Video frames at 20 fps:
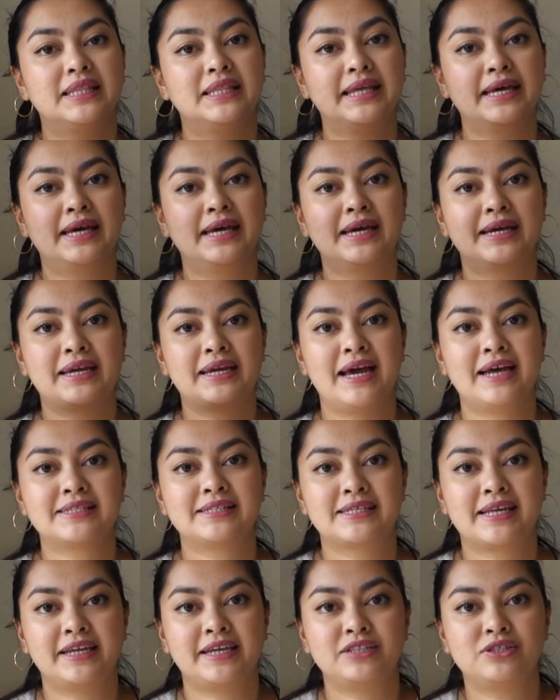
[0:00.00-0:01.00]
the
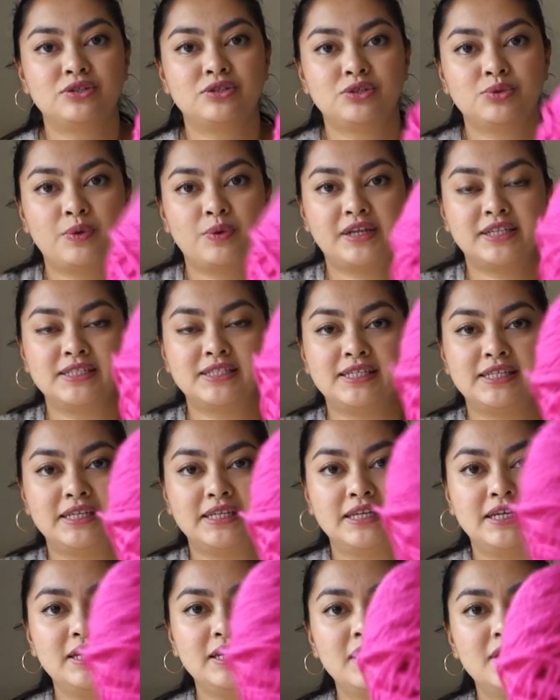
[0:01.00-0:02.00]
Cascade
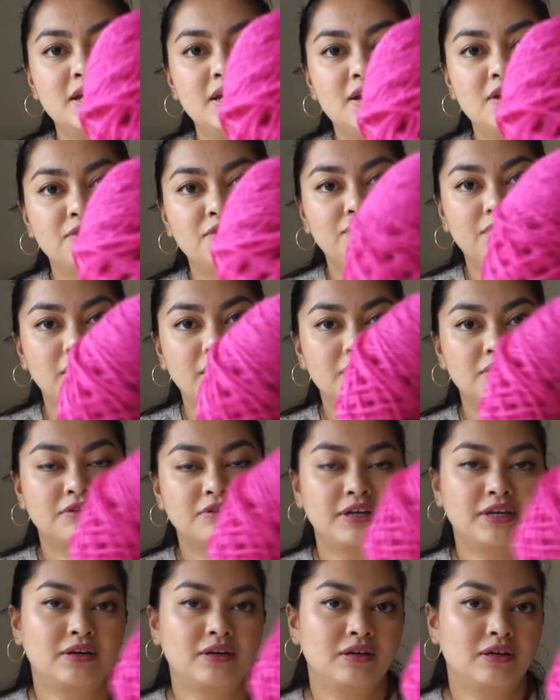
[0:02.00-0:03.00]
220
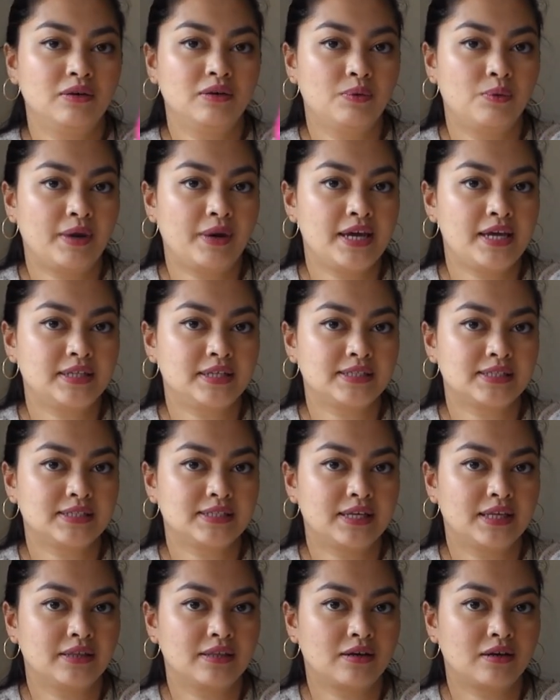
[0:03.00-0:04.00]
fingering weight
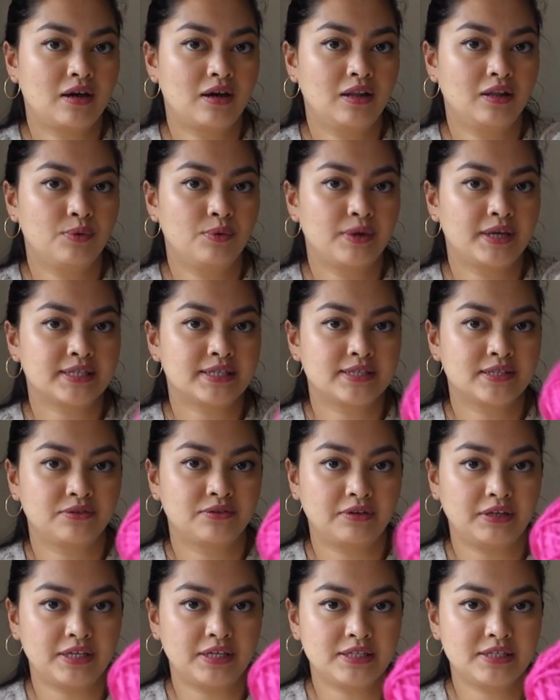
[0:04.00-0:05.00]
in the colorway
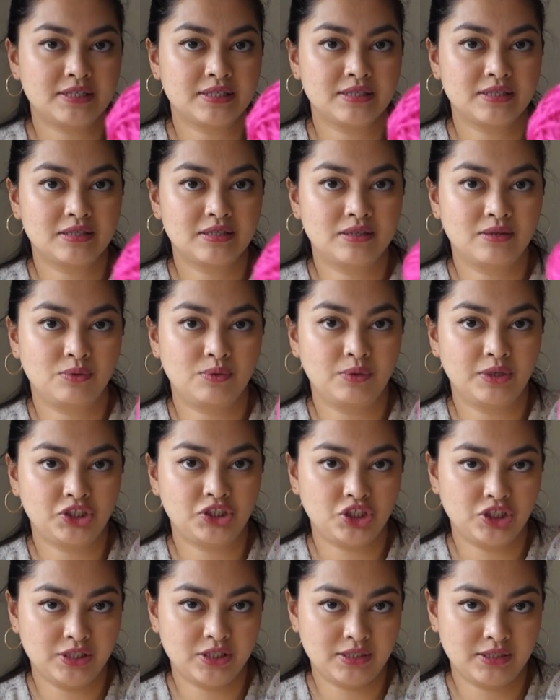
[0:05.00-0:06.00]
series,
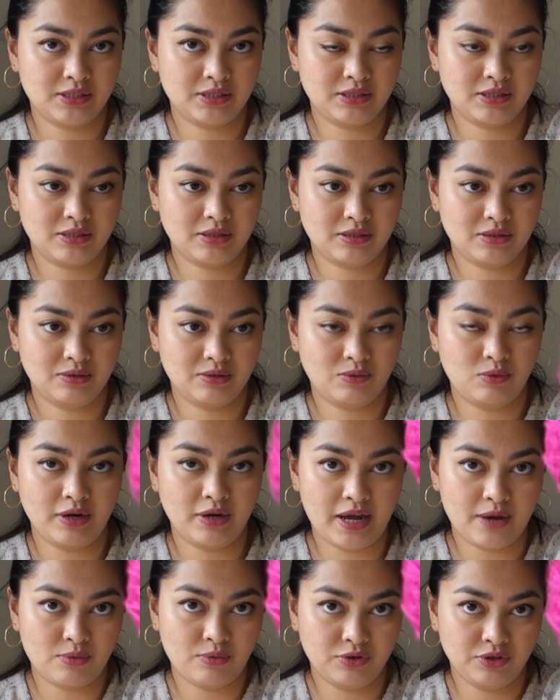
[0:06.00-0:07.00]
which is what
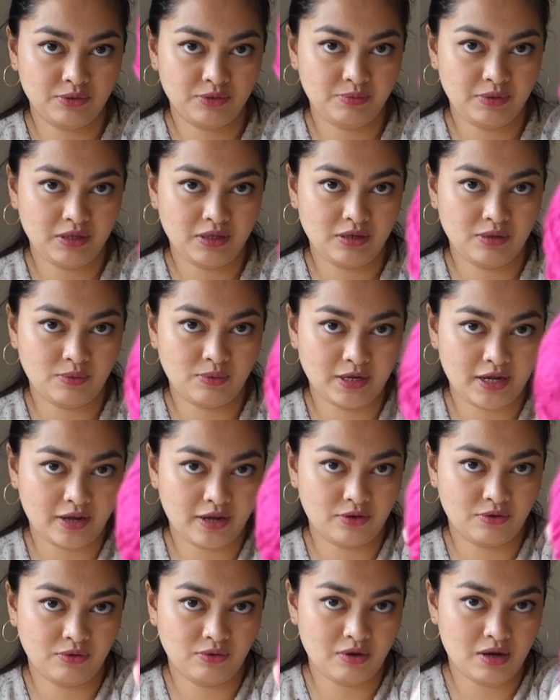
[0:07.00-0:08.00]
I want to be when I
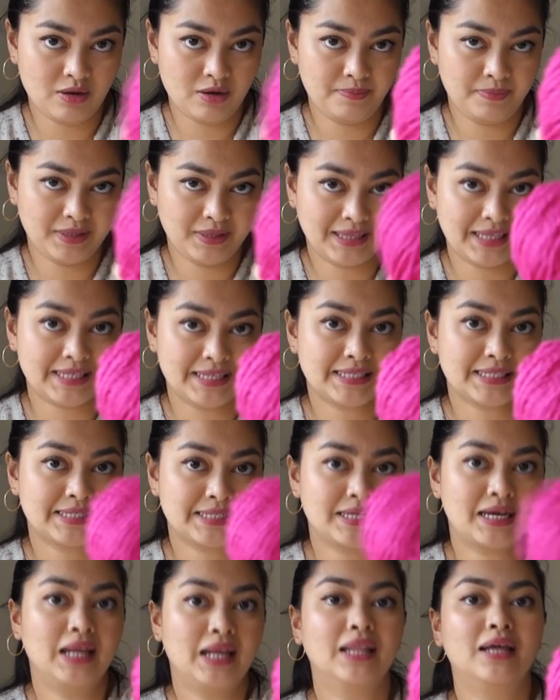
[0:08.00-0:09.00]
grow up, this
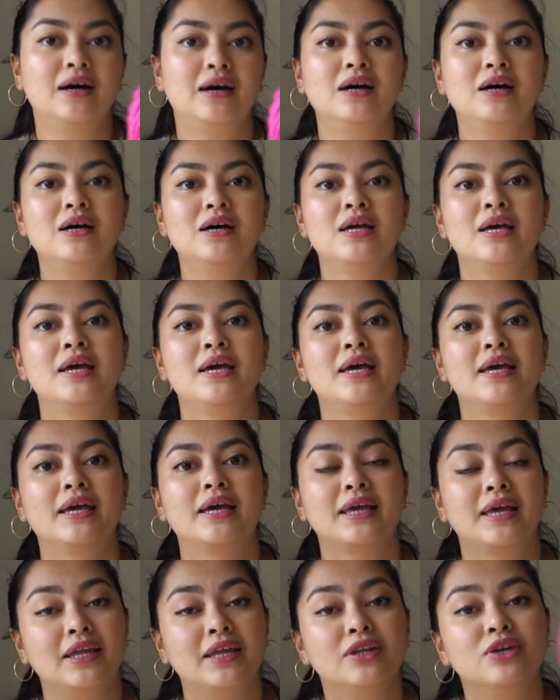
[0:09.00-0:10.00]
color.
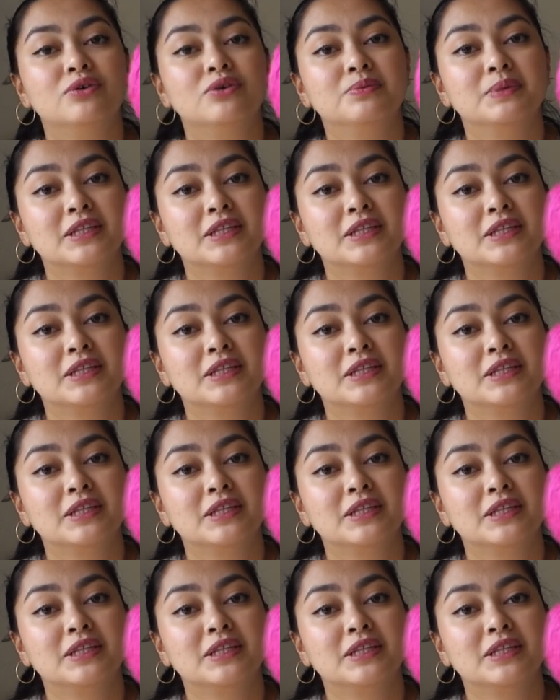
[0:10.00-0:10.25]
Can you